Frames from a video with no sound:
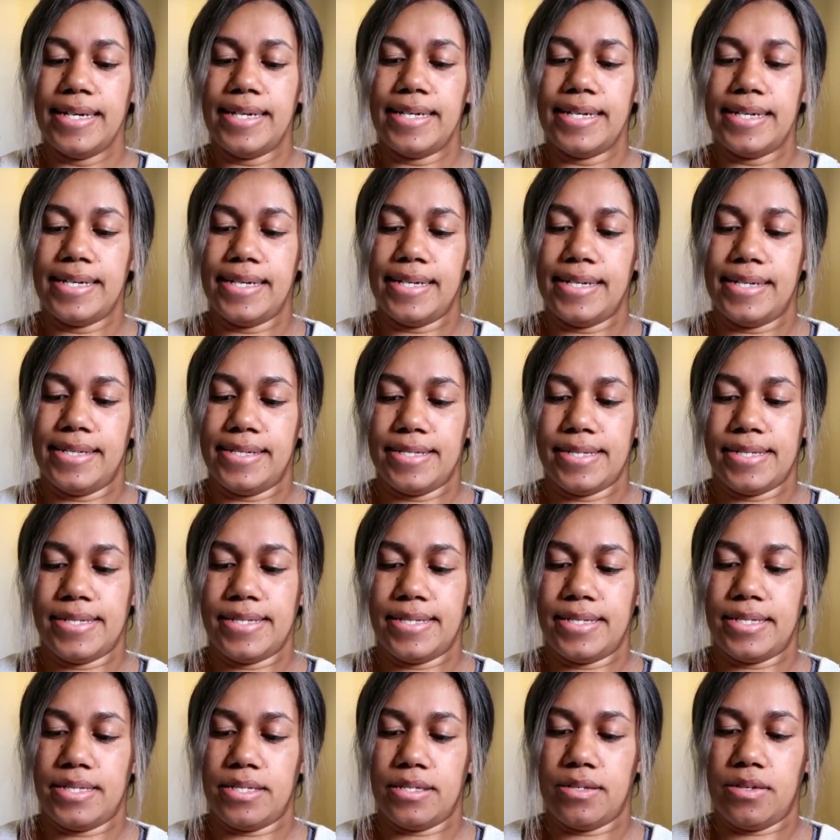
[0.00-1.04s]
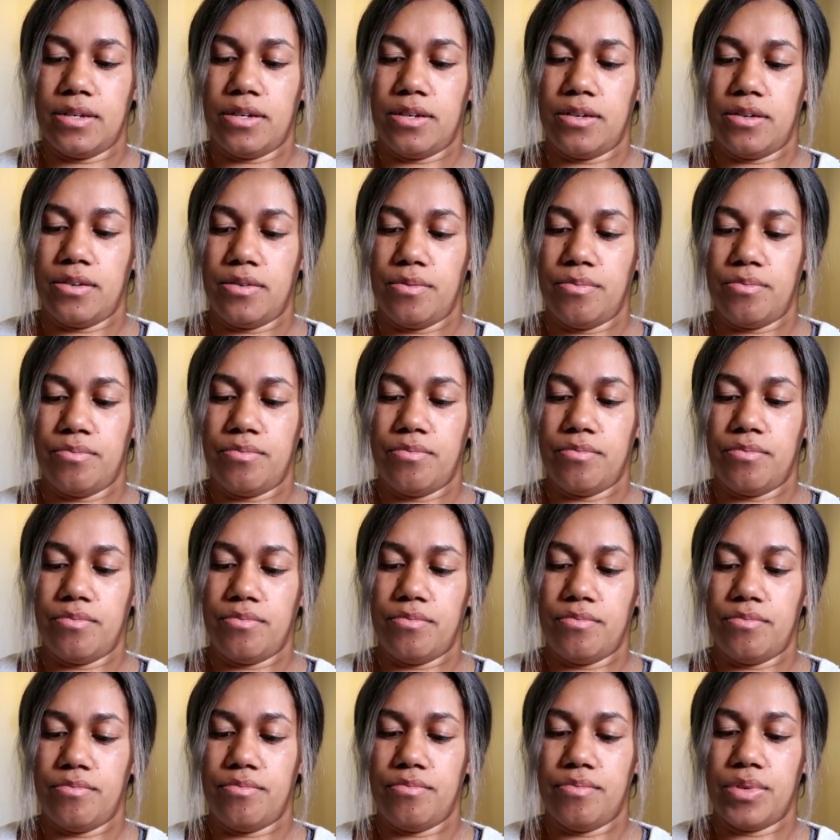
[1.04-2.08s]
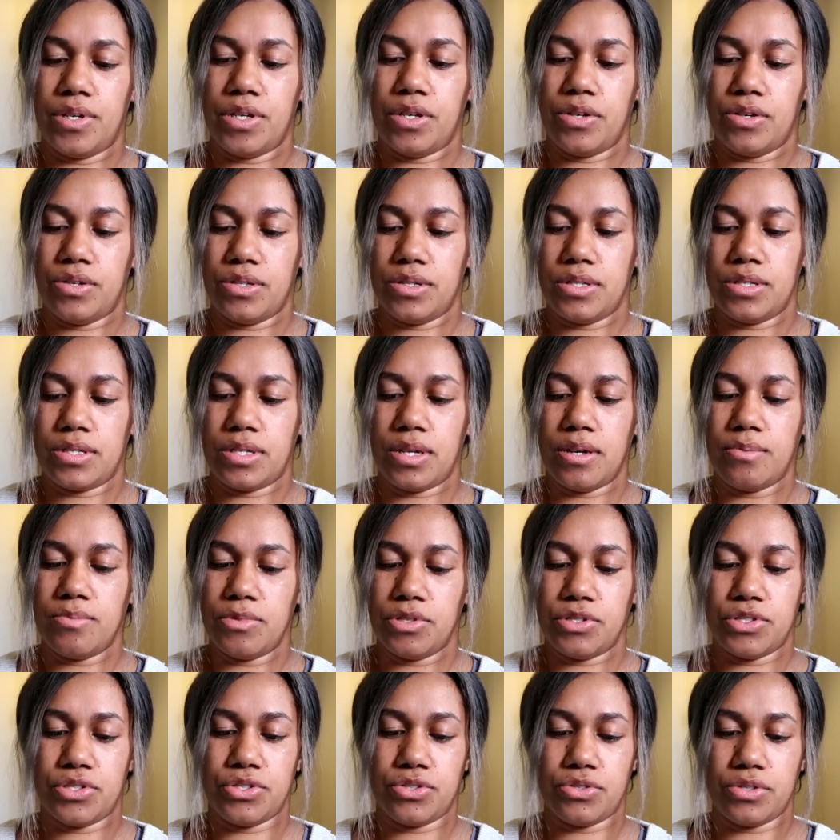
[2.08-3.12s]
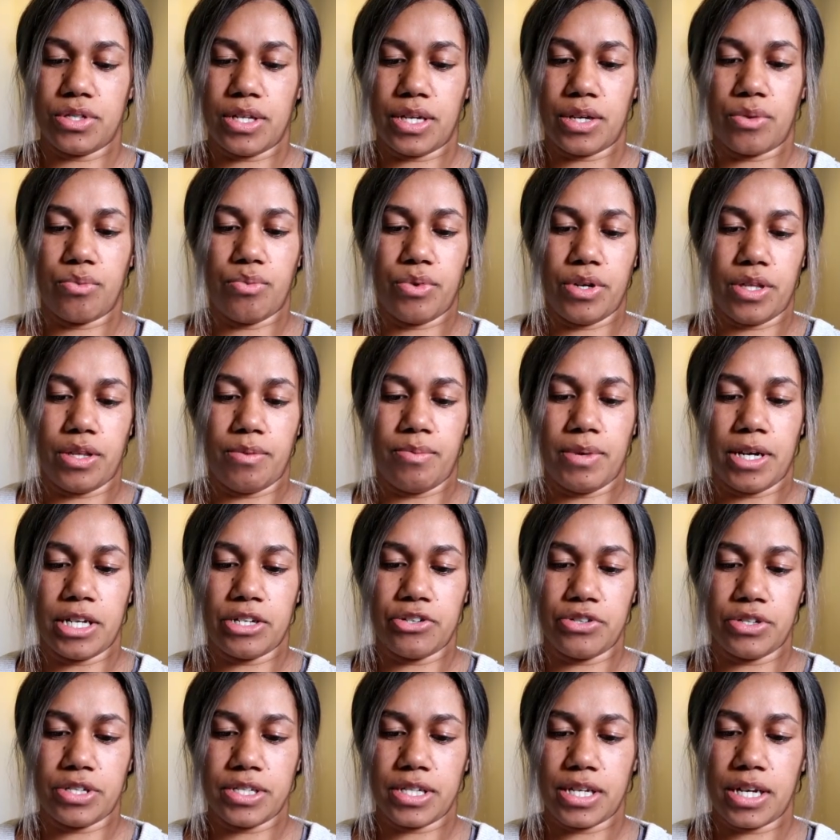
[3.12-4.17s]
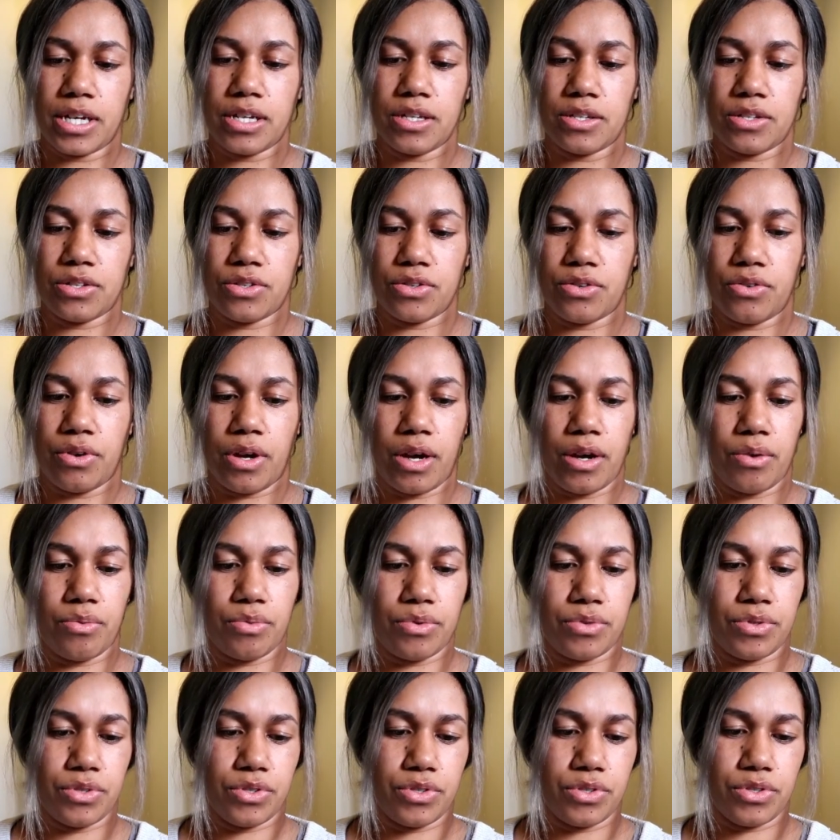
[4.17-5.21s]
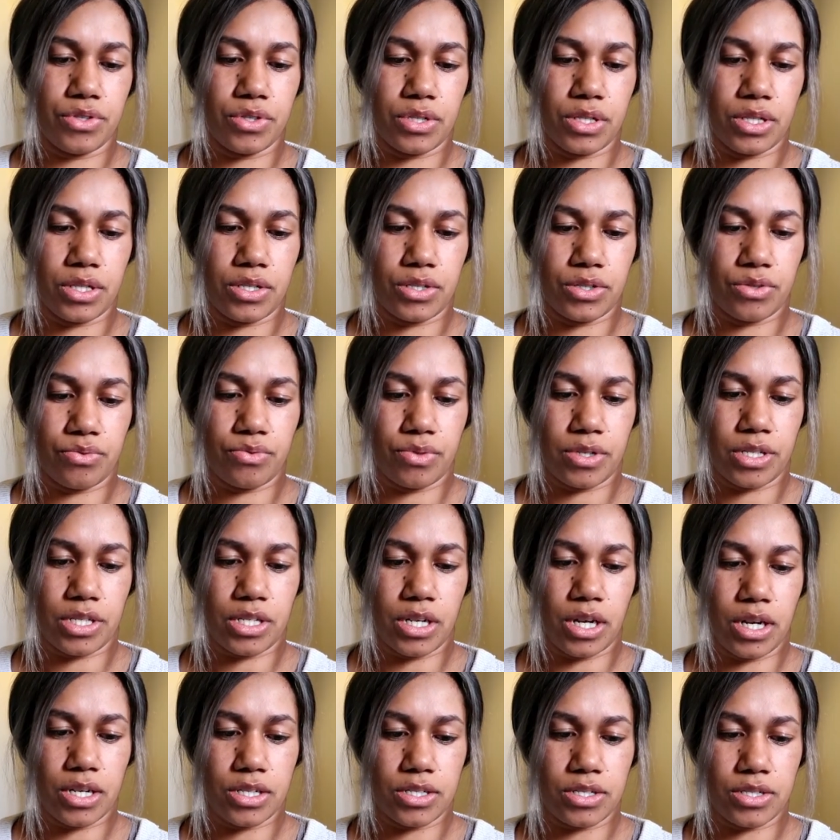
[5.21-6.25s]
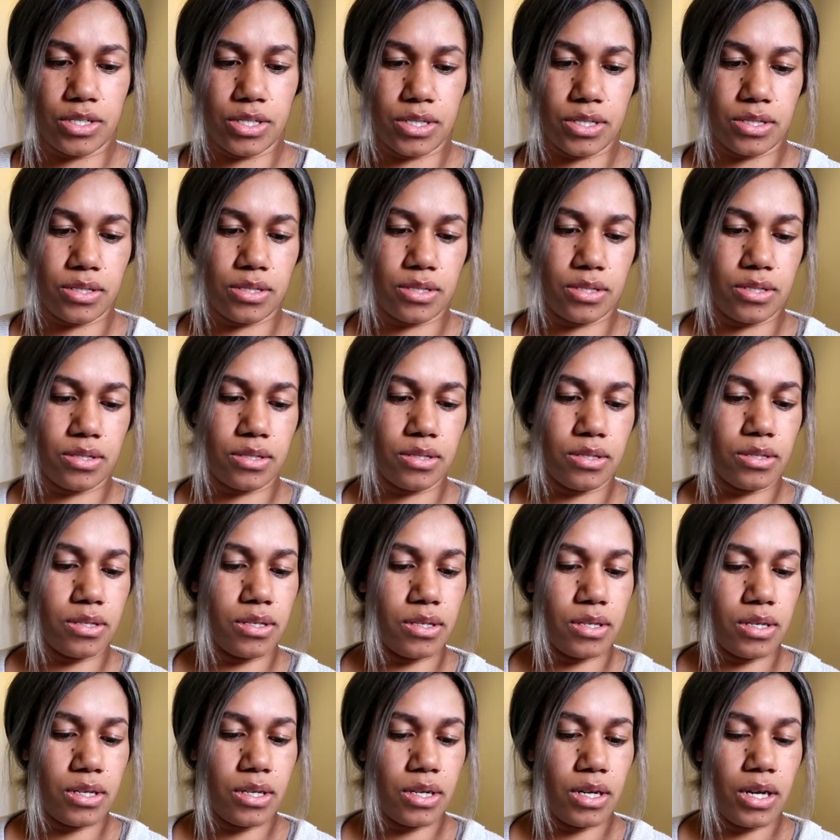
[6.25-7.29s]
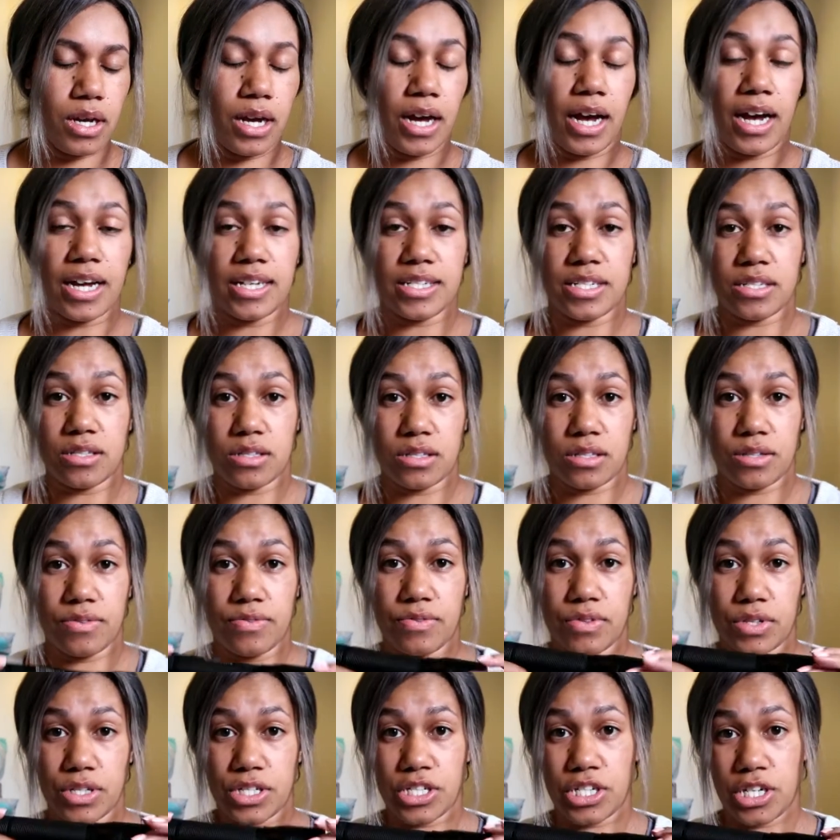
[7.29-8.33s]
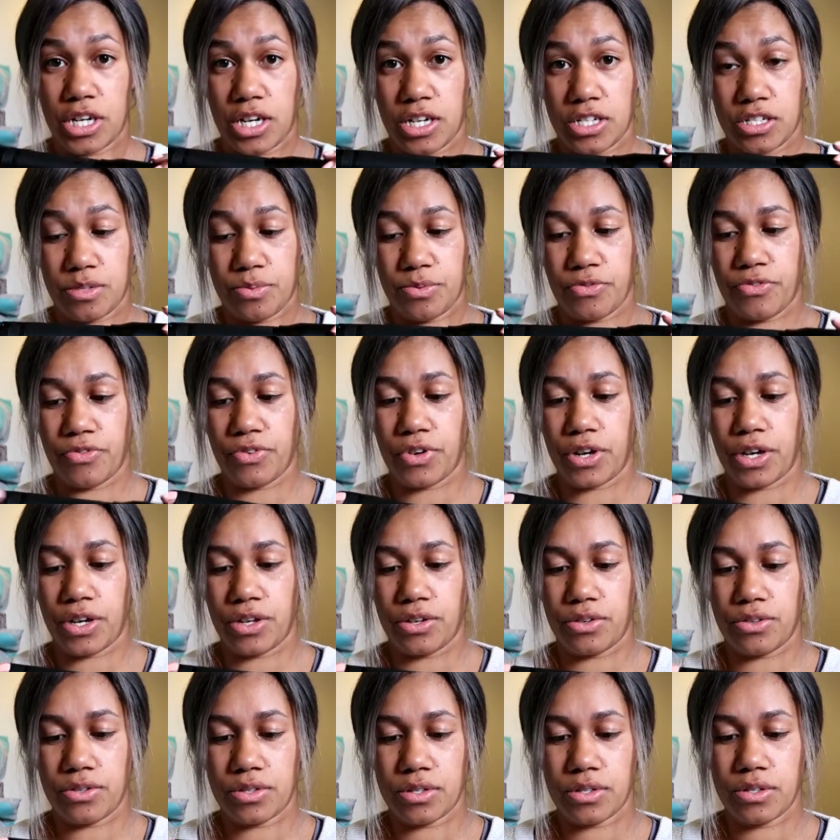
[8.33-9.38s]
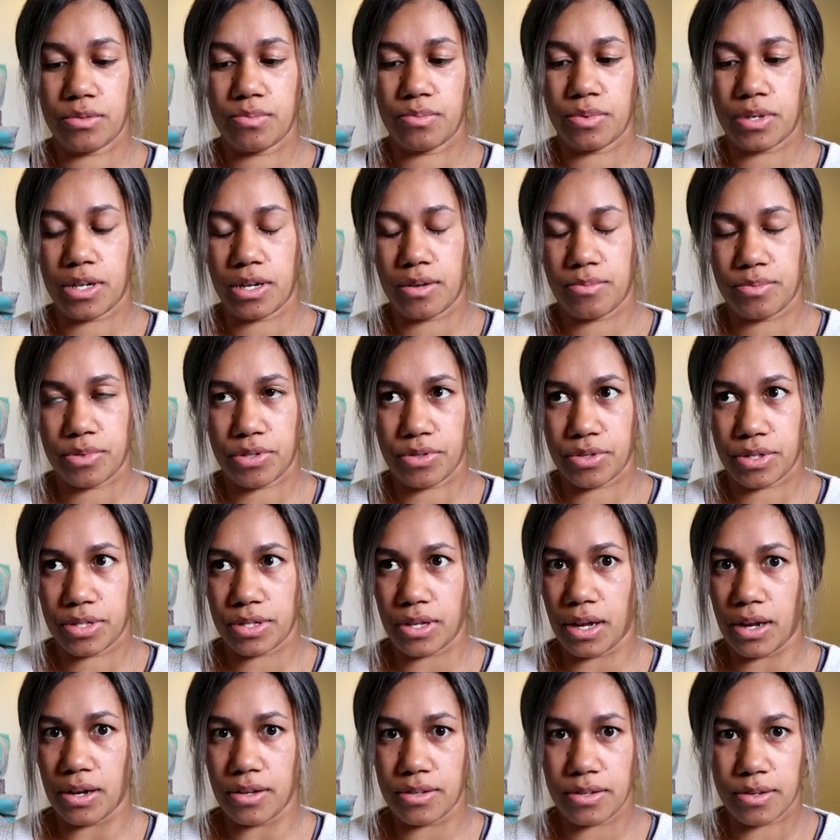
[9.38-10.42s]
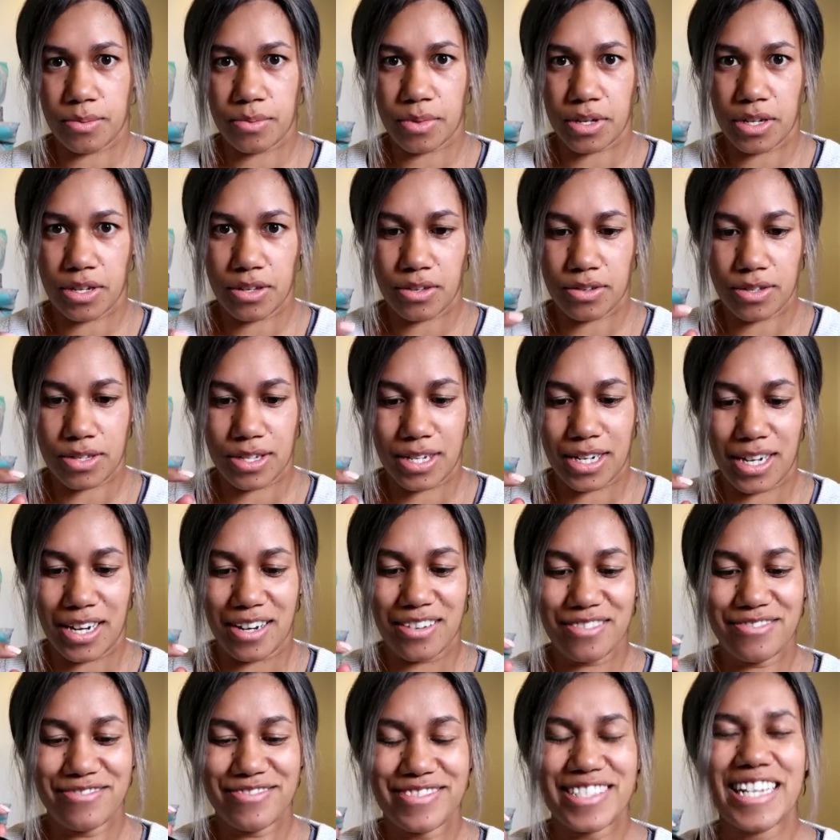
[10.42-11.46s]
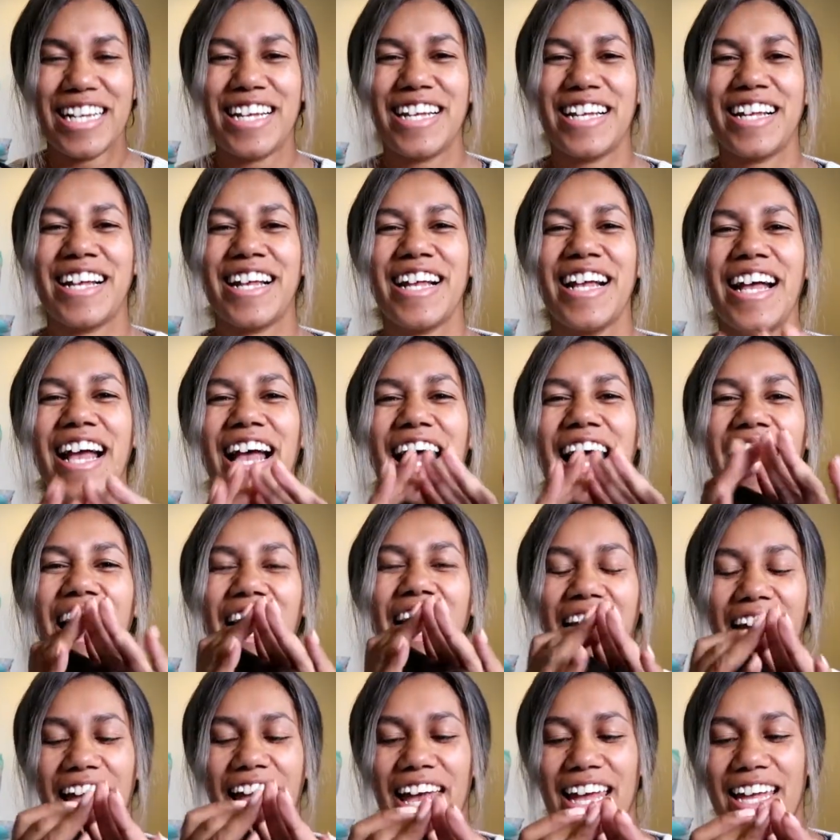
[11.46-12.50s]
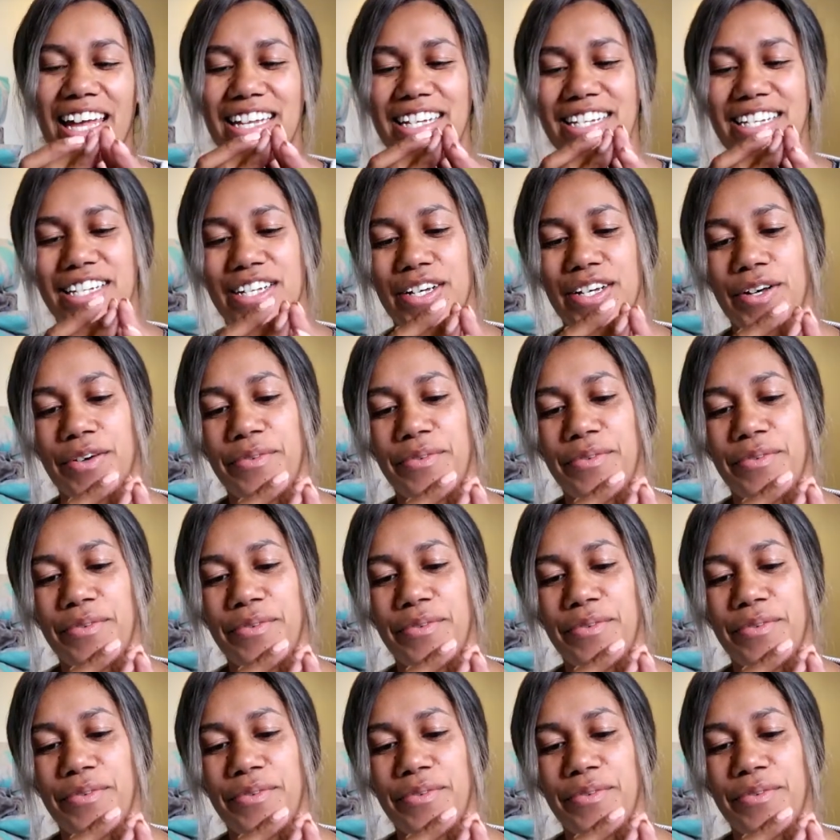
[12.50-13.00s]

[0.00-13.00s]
is, because I'm not sure like where the battery's at, so I would usually just recharge this until it's fully charged before I use it, but I'm too excited, so I'm gonna use it now. And